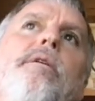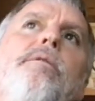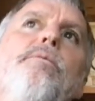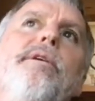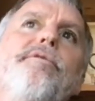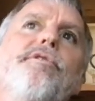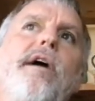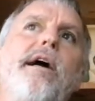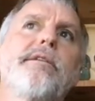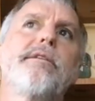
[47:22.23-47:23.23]
we've
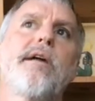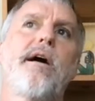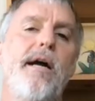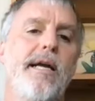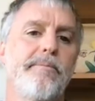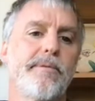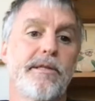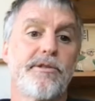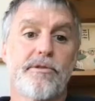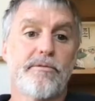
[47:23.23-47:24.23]
tracked time
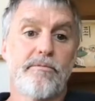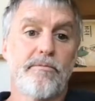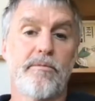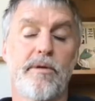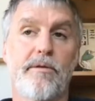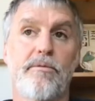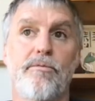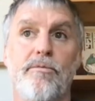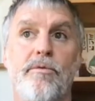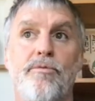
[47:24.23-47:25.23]
since
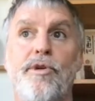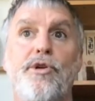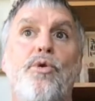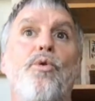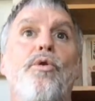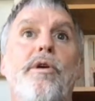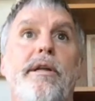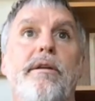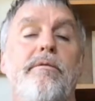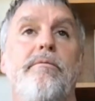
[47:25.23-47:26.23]

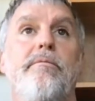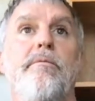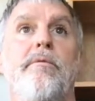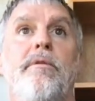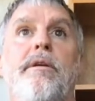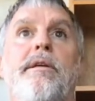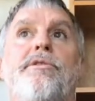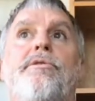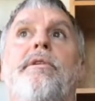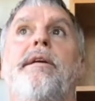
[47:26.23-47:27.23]
recorded
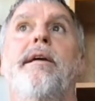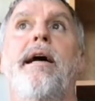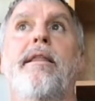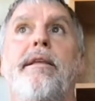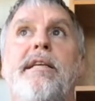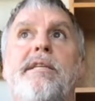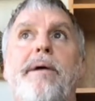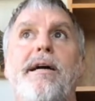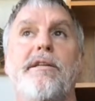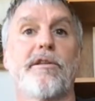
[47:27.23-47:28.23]
history, at least
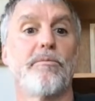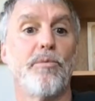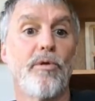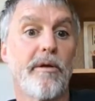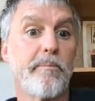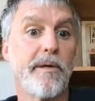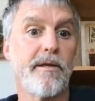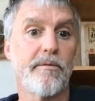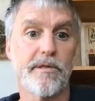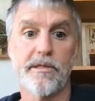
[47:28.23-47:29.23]
back to the Mula
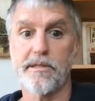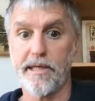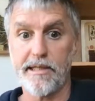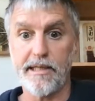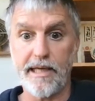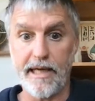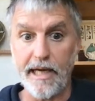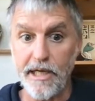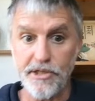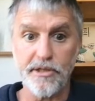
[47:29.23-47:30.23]
Pin, which is the
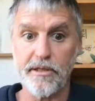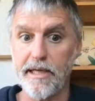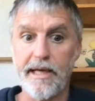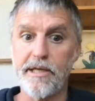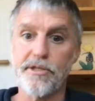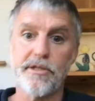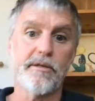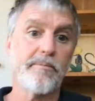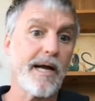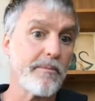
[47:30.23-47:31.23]

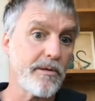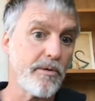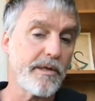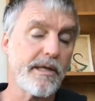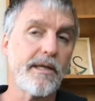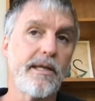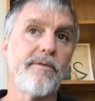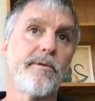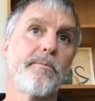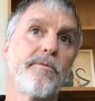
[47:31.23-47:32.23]
ancient Babylonian,
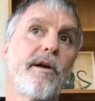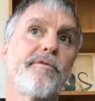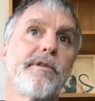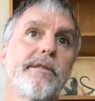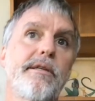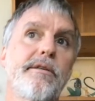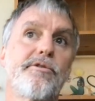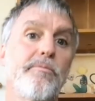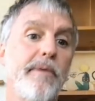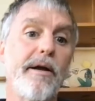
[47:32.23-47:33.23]
even referencing
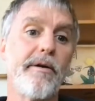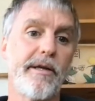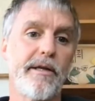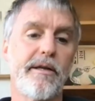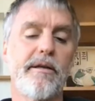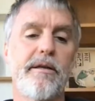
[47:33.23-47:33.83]
Sumerian